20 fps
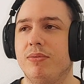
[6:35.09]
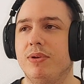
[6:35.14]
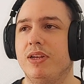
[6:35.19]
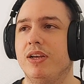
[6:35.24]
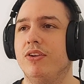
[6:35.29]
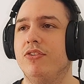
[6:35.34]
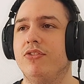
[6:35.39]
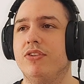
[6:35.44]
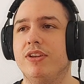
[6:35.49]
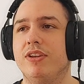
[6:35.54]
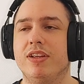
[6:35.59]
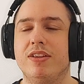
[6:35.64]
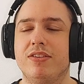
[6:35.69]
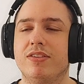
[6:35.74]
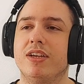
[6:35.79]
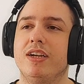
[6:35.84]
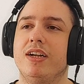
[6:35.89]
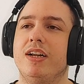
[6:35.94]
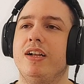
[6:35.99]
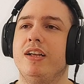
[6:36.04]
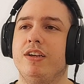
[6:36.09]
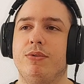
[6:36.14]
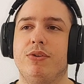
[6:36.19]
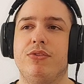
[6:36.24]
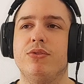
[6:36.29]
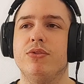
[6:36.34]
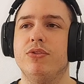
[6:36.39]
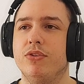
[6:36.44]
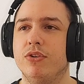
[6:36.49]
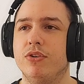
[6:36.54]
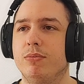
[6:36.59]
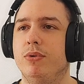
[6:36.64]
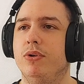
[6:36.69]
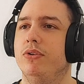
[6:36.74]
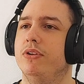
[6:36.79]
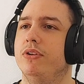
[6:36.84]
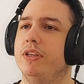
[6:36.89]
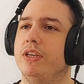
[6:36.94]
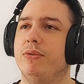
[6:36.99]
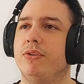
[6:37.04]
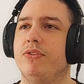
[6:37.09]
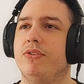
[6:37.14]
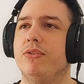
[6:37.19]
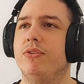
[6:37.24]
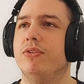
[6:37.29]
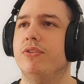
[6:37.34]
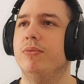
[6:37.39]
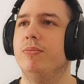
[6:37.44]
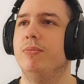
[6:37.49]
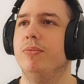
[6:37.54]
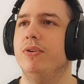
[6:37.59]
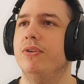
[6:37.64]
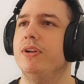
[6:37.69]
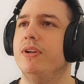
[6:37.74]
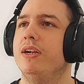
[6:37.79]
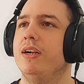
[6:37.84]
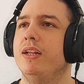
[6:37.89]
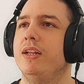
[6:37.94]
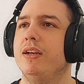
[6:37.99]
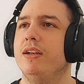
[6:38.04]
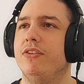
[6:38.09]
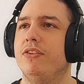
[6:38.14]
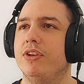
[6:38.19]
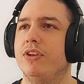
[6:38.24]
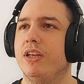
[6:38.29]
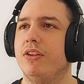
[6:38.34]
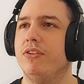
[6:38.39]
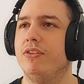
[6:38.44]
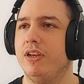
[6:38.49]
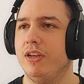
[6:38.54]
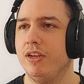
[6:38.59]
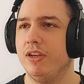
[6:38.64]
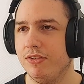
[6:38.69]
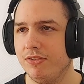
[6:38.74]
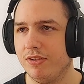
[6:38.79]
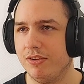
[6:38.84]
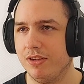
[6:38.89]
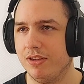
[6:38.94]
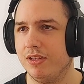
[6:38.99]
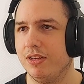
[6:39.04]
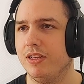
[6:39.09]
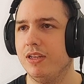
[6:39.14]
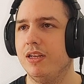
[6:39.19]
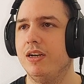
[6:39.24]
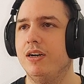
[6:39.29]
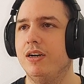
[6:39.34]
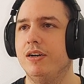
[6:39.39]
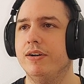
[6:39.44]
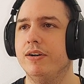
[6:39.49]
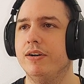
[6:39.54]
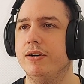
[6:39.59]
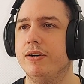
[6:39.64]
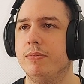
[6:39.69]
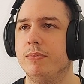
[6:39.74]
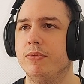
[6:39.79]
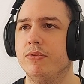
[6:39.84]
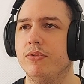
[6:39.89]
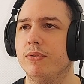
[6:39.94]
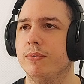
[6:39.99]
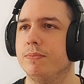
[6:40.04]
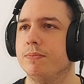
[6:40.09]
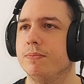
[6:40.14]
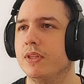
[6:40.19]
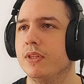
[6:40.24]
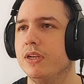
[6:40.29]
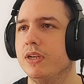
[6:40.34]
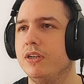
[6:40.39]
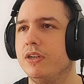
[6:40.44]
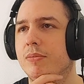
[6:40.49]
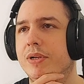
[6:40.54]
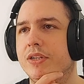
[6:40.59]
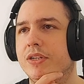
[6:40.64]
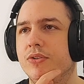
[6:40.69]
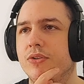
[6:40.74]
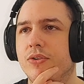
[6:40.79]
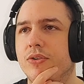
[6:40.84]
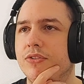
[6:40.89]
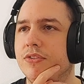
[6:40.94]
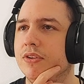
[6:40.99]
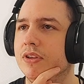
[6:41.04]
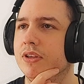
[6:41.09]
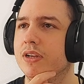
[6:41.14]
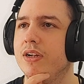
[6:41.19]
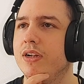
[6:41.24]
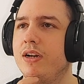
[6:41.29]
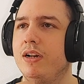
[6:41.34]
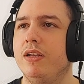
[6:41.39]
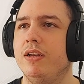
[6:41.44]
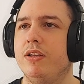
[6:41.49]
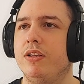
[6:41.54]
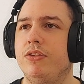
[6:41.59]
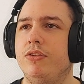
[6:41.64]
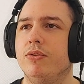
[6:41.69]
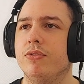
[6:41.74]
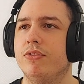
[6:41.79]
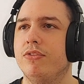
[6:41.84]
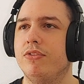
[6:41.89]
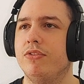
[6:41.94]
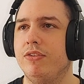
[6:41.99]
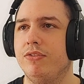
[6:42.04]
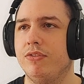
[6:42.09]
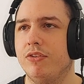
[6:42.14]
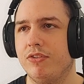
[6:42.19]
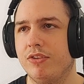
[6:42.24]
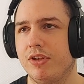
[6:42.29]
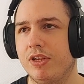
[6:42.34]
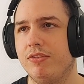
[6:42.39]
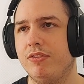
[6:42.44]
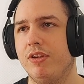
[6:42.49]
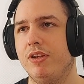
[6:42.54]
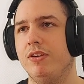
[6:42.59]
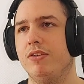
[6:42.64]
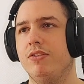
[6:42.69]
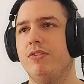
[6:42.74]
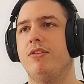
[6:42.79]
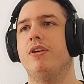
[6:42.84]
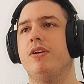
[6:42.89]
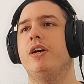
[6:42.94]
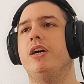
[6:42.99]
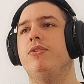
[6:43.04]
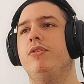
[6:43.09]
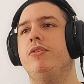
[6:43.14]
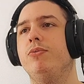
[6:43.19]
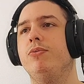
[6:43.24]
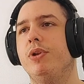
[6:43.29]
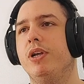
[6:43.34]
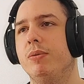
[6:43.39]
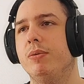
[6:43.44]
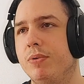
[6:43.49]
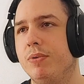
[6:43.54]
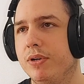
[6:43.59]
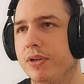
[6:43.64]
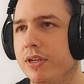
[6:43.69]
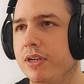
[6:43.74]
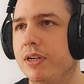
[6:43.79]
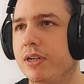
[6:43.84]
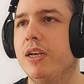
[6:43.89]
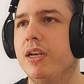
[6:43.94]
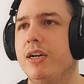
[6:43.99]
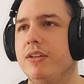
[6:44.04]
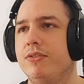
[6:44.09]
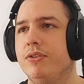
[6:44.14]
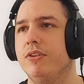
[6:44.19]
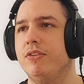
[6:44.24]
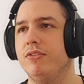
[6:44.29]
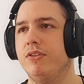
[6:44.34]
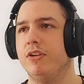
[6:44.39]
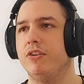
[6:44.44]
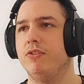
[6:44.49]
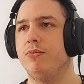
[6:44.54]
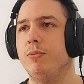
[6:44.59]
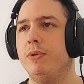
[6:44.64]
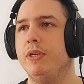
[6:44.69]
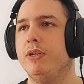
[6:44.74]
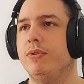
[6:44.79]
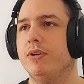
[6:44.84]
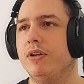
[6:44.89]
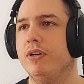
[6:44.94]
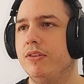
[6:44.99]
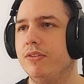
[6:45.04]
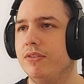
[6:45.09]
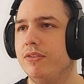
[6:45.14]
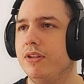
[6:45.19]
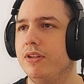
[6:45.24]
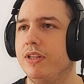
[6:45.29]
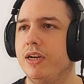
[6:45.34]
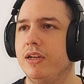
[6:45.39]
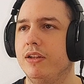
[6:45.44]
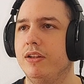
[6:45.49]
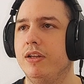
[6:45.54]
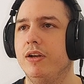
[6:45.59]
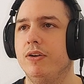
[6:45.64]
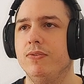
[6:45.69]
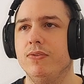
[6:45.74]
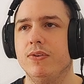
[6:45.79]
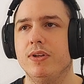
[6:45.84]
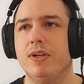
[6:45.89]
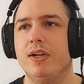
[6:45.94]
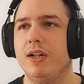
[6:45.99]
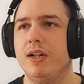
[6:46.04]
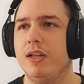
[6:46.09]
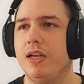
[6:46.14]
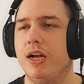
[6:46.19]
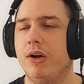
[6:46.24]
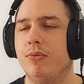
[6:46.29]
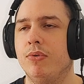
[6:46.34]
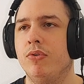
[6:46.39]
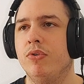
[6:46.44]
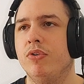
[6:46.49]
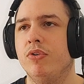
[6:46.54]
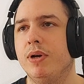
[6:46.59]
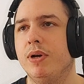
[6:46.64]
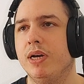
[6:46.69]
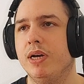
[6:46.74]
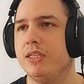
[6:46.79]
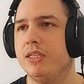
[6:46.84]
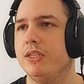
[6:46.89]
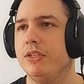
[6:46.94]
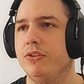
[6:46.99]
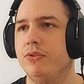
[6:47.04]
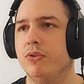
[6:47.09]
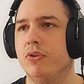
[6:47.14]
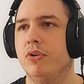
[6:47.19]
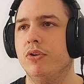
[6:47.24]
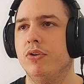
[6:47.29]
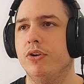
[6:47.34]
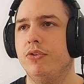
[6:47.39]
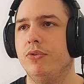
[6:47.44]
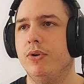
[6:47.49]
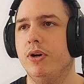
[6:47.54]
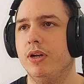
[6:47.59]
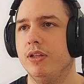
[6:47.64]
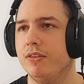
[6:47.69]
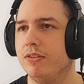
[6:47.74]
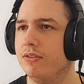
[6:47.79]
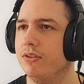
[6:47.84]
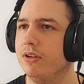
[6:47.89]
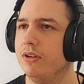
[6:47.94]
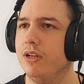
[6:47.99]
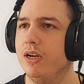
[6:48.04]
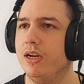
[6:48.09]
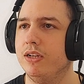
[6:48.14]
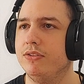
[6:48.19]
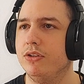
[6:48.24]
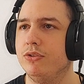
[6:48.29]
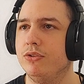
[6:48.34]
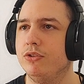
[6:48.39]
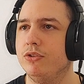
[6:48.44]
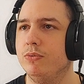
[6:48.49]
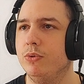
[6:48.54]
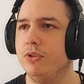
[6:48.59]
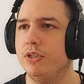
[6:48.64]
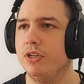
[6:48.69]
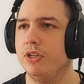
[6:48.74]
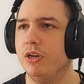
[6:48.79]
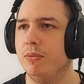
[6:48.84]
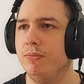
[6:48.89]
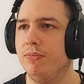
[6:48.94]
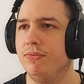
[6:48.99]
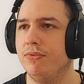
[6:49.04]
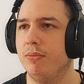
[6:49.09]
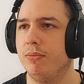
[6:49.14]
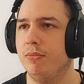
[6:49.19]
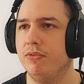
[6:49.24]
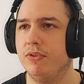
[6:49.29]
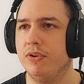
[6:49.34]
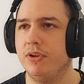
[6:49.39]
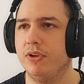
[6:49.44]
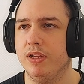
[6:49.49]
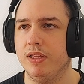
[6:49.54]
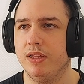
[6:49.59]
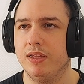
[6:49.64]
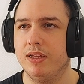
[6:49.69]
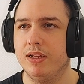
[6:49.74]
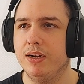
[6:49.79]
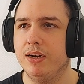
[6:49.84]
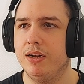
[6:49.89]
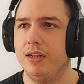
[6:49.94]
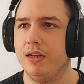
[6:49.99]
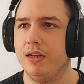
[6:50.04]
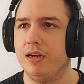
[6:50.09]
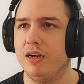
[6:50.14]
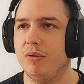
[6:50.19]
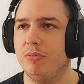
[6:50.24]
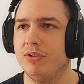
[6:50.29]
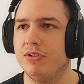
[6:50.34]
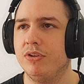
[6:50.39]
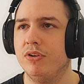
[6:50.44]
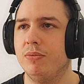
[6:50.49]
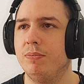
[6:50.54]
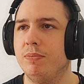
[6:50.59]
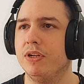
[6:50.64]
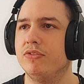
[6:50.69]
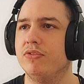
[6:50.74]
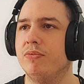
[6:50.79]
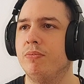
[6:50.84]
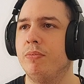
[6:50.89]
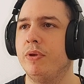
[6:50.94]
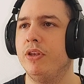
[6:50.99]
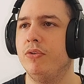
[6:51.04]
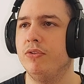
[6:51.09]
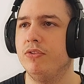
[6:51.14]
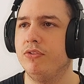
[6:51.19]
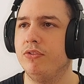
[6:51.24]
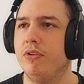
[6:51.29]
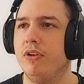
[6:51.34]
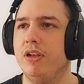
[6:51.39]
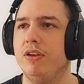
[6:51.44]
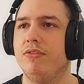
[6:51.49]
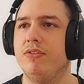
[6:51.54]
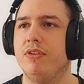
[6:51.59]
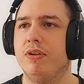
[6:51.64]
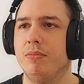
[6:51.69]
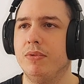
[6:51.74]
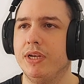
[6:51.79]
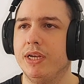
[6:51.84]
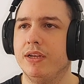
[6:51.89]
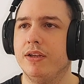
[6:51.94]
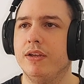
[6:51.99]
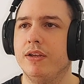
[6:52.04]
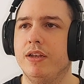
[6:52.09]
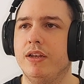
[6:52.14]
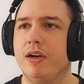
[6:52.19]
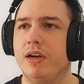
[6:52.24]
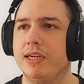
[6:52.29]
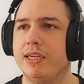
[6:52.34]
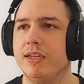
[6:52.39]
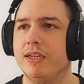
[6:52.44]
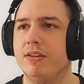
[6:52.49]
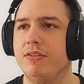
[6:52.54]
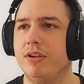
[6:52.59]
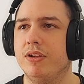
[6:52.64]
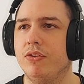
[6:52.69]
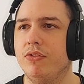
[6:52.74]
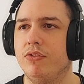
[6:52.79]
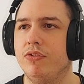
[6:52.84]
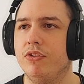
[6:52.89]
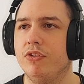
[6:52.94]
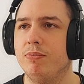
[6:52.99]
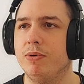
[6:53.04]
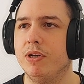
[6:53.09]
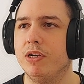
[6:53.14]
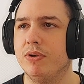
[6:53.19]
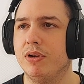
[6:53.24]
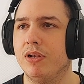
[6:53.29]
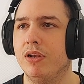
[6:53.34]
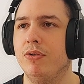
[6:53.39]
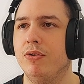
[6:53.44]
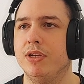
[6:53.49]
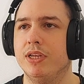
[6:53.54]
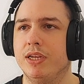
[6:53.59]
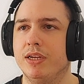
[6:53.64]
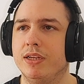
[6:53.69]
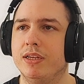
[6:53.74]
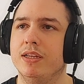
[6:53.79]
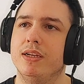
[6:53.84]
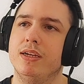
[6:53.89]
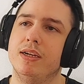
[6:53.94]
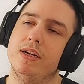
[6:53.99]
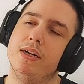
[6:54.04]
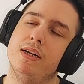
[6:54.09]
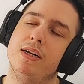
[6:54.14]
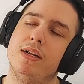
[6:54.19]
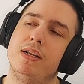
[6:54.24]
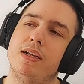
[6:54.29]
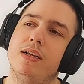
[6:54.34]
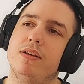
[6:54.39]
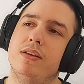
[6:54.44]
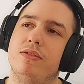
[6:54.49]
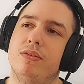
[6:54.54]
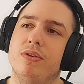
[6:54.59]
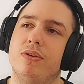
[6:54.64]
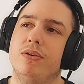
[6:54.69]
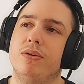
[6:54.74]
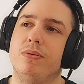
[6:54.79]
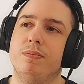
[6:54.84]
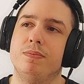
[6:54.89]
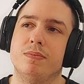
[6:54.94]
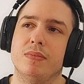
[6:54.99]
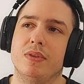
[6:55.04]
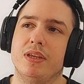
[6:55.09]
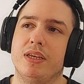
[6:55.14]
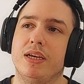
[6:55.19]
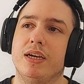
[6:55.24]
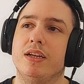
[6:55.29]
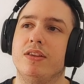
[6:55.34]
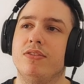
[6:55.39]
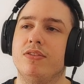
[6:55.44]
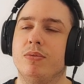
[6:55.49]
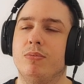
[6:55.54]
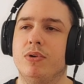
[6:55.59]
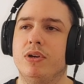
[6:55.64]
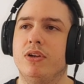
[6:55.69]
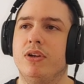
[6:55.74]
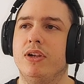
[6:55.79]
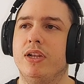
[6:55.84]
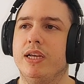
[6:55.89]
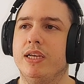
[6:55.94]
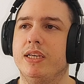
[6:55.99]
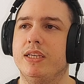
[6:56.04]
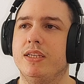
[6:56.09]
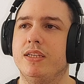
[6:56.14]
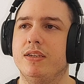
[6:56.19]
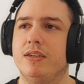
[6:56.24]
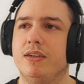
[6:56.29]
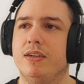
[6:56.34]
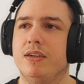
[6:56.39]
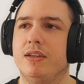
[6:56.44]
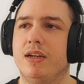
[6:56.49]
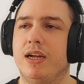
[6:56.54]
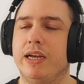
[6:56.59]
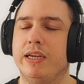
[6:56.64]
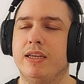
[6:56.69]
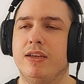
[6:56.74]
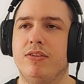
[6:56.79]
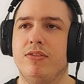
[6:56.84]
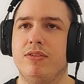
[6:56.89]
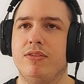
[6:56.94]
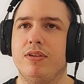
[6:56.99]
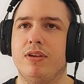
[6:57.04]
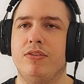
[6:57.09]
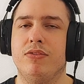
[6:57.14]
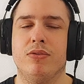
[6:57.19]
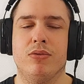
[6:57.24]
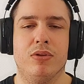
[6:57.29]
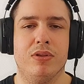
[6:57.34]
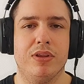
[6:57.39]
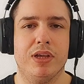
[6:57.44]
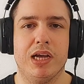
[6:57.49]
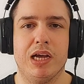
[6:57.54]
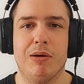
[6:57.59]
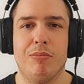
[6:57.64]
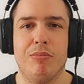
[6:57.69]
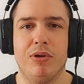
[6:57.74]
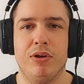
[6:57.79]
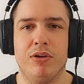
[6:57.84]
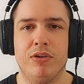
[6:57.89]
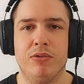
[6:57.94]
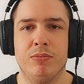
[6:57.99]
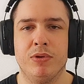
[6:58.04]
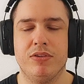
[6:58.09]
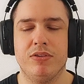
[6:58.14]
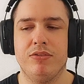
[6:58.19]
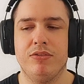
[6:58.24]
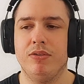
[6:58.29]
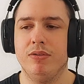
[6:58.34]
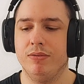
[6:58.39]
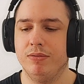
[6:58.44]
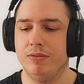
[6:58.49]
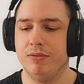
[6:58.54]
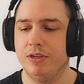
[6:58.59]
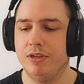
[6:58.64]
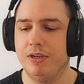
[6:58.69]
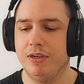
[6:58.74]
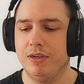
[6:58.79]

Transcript: I mean, I enjoyed it. It was a good combo. Let's look at the lyrics. So, come and goes. Don't say such sad things. I knew this would happen. I thought things would be quiet down now. I won't look back. Don't lower your heart. I thought you would come from over here. But another part of me knows you'll leave someday. Now I can tell you just by quickly looking. So, yeah, it's someone like, I guess it's called abandonment issue.